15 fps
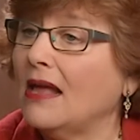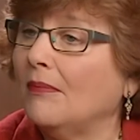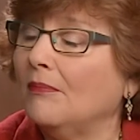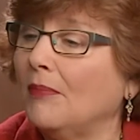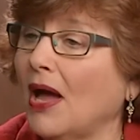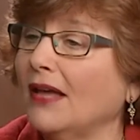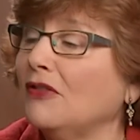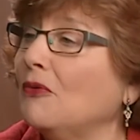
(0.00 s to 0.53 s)

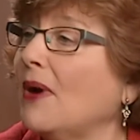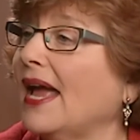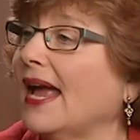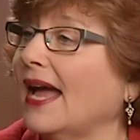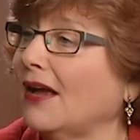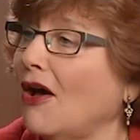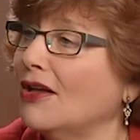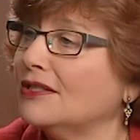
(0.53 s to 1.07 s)
By the way,
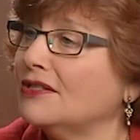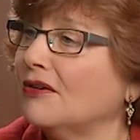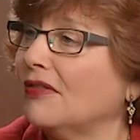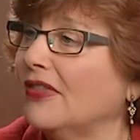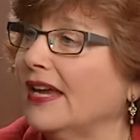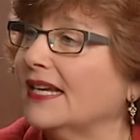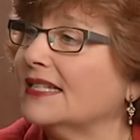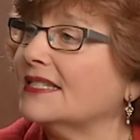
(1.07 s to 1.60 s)
I also
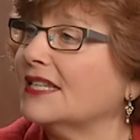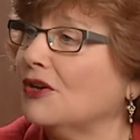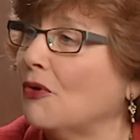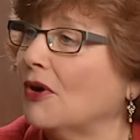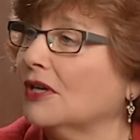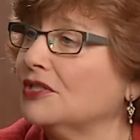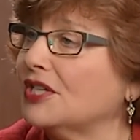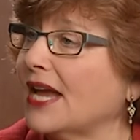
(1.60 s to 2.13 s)
think it's the
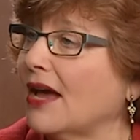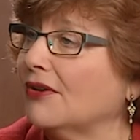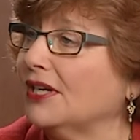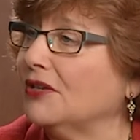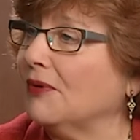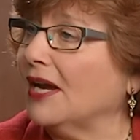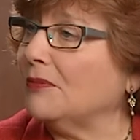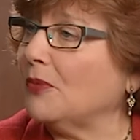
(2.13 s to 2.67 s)
Orange County
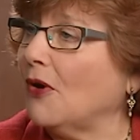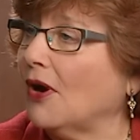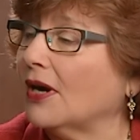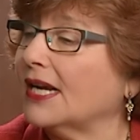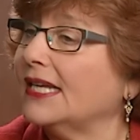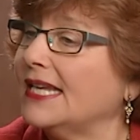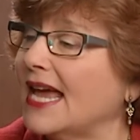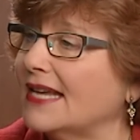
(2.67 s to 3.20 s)
Great Park.
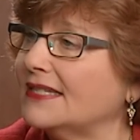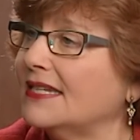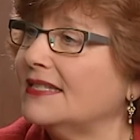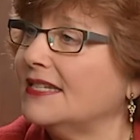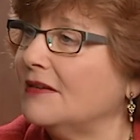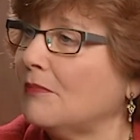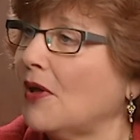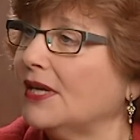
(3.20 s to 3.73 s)
Yes, it's
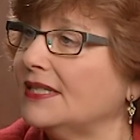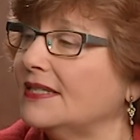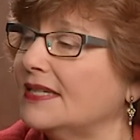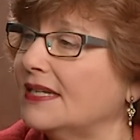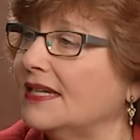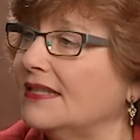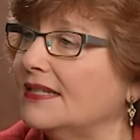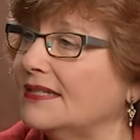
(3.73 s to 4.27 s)
in my
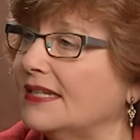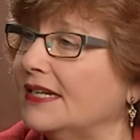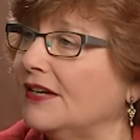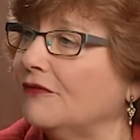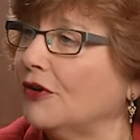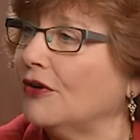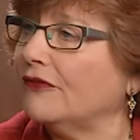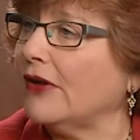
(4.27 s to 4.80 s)
city, the city of
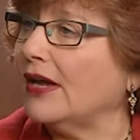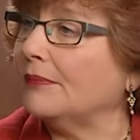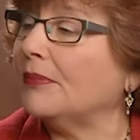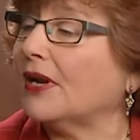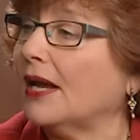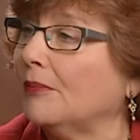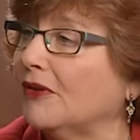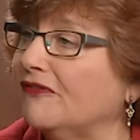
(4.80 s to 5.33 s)
Irvine, but
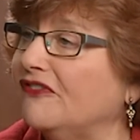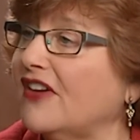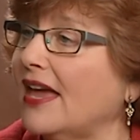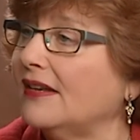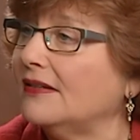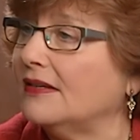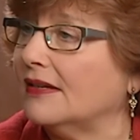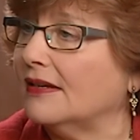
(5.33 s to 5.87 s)
I'm
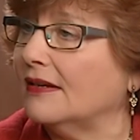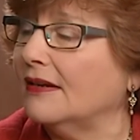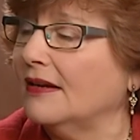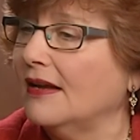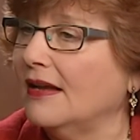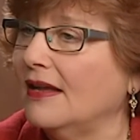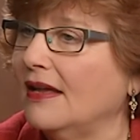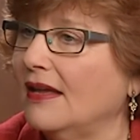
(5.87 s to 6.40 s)
offended
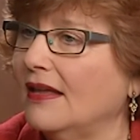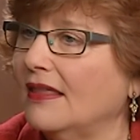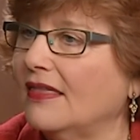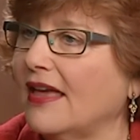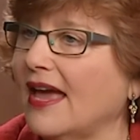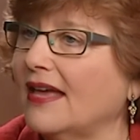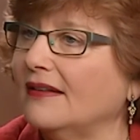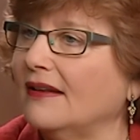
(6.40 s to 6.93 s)

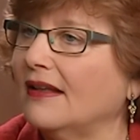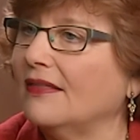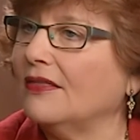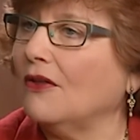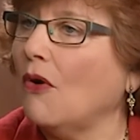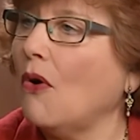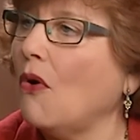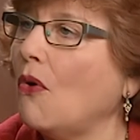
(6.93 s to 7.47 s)
that
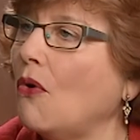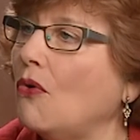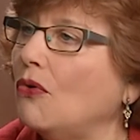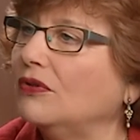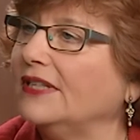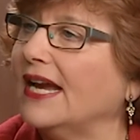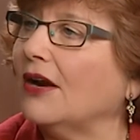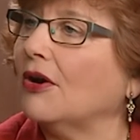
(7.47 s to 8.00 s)
the whole
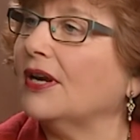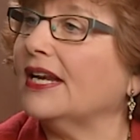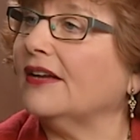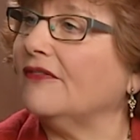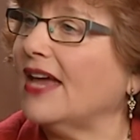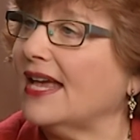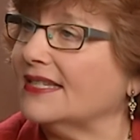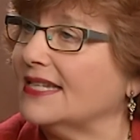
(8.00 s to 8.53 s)
narrative
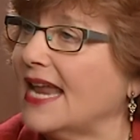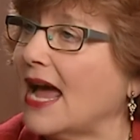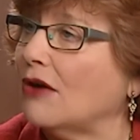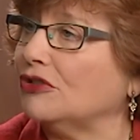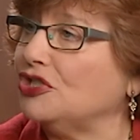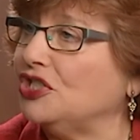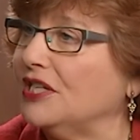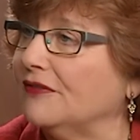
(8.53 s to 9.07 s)
has now
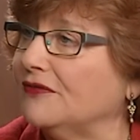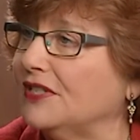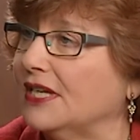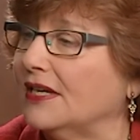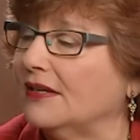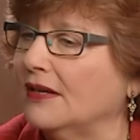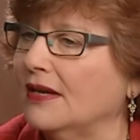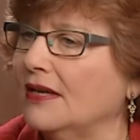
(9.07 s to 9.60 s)

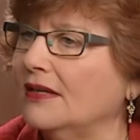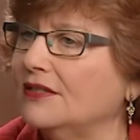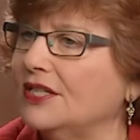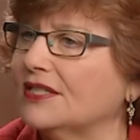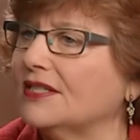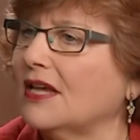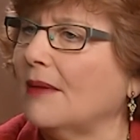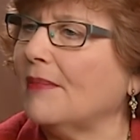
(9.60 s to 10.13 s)
shifted to
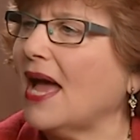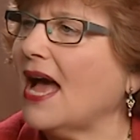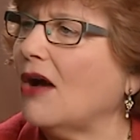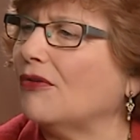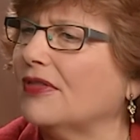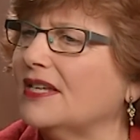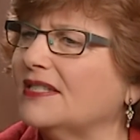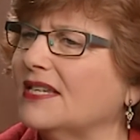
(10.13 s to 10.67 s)
somehow
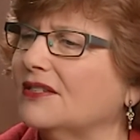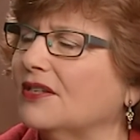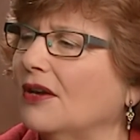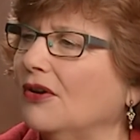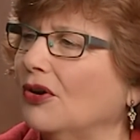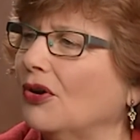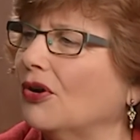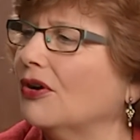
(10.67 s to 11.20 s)
this is
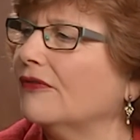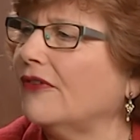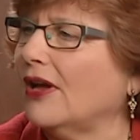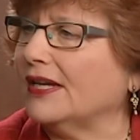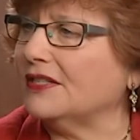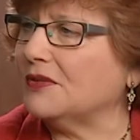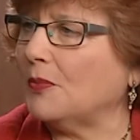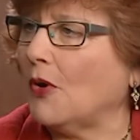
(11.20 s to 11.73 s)

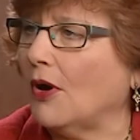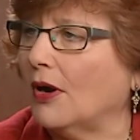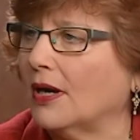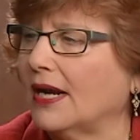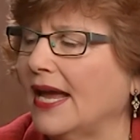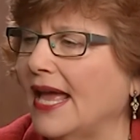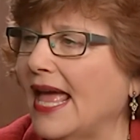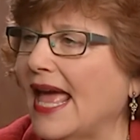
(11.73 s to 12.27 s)
Irvine's
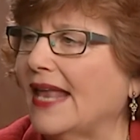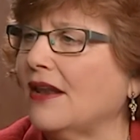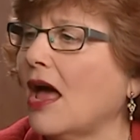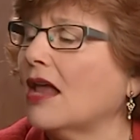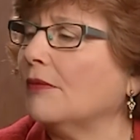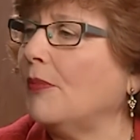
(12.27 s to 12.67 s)
park and not a